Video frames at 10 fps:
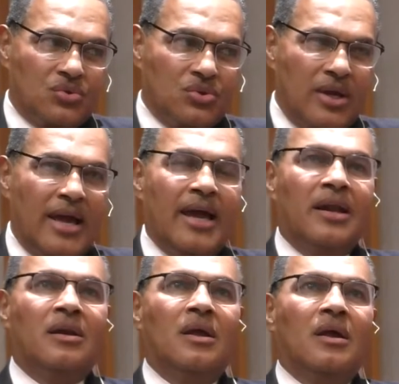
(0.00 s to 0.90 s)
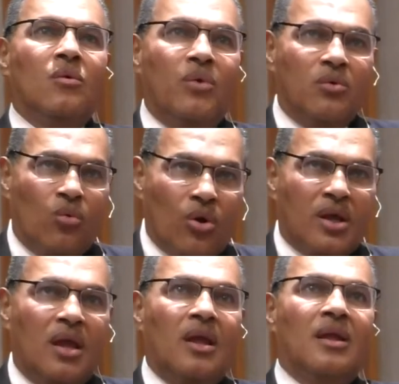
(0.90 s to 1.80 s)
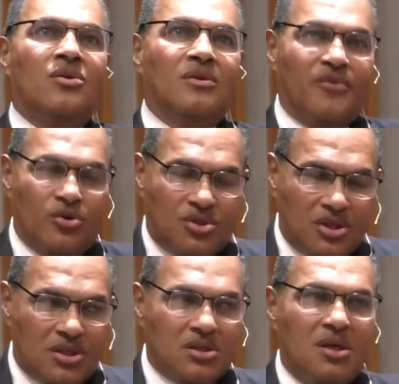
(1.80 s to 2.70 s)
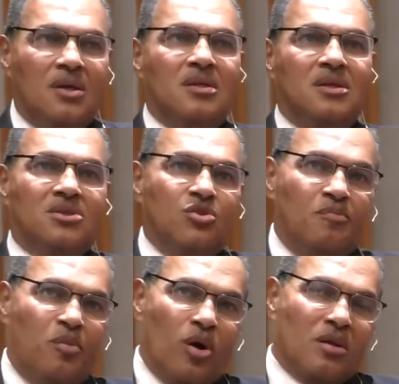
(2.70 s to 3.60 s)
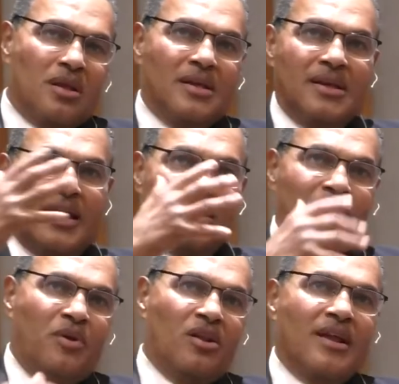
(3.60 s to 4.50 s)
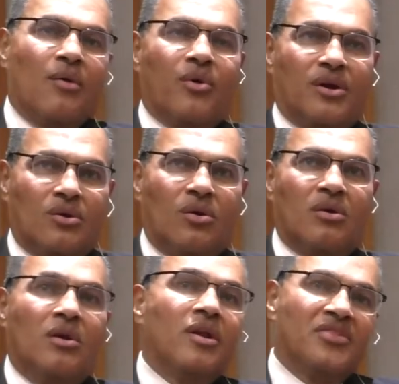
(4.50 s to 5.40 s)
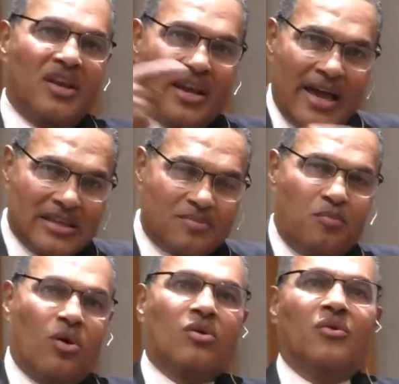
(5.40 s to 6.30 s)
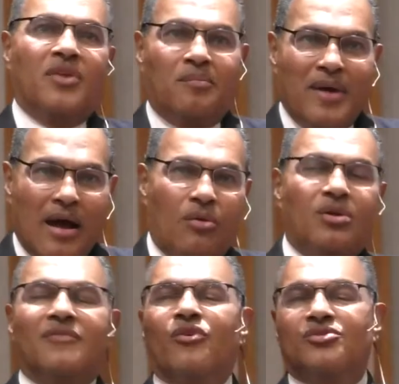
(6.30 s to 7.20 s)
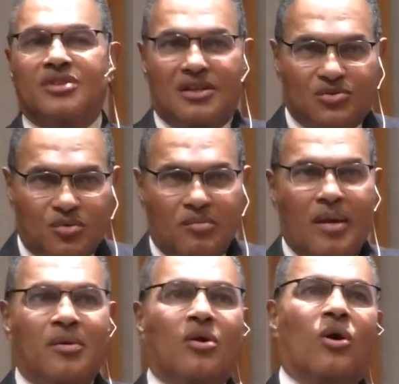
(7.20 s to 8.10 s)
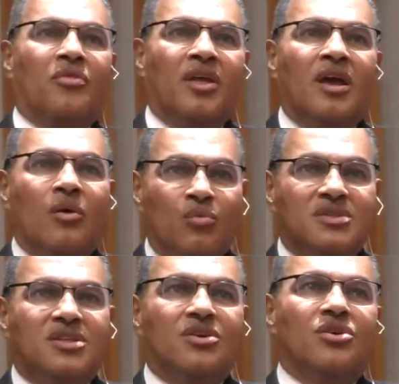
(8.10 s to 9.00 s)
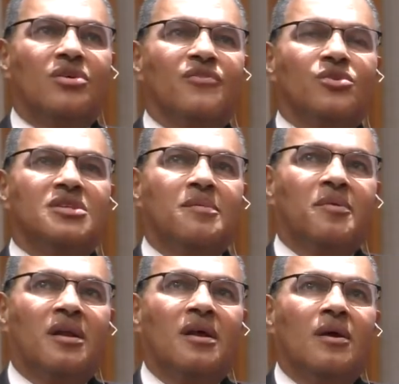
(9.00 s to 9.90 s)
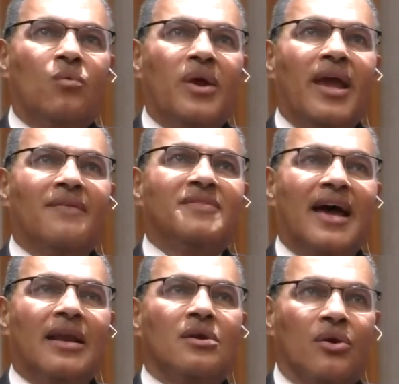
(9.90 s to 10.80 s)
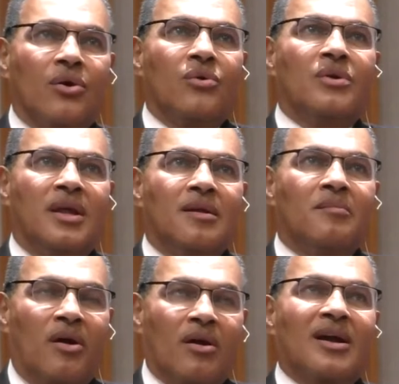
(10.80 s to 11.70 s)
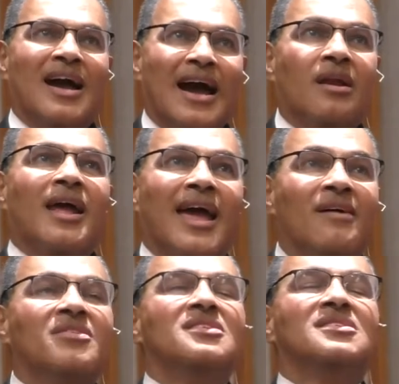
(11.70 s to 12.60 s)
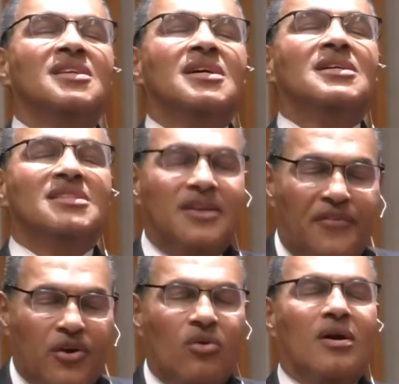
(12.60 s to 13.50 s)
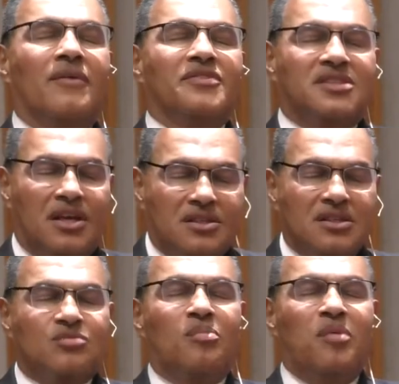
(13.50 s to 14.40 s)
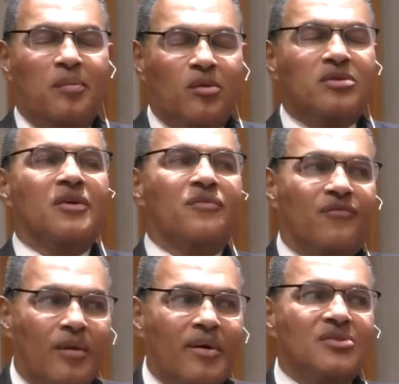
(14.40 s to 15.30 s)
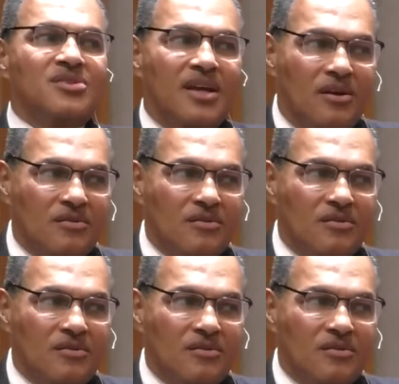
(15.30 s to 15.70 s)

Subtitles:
And we're working in universities, this new book that Lynn and Peter and I are working on, the last book on the Empowered University. This one may be called the Resilient University, but we have not learned in America how to have these difficult conversations with people different from ourselves.